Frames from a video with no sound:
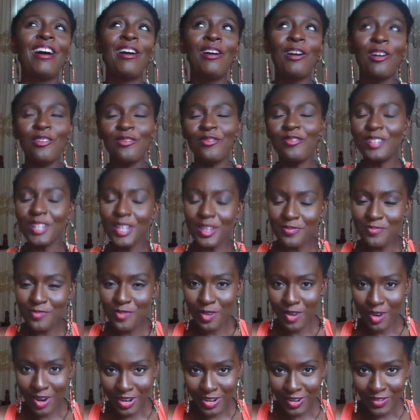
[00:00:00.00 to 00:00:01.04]
Hopefully
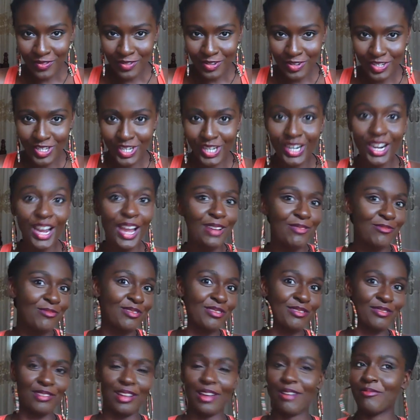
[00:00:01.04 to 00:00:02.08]
more in the future. I
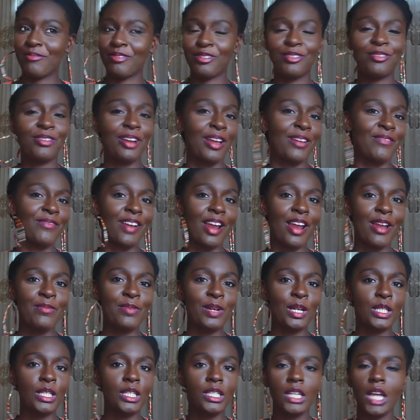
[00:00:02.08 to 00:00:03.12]
will try very
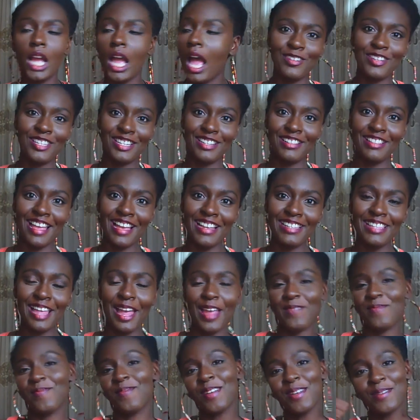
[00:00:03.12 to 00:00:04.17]
much. Until next
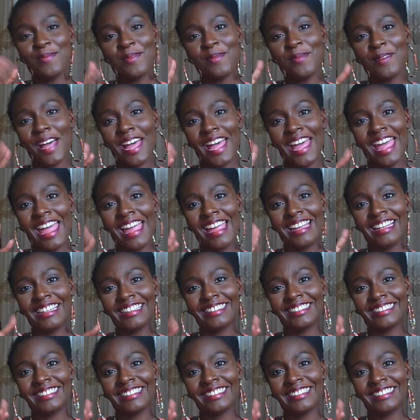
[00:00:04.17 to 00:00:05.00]
time. Bye.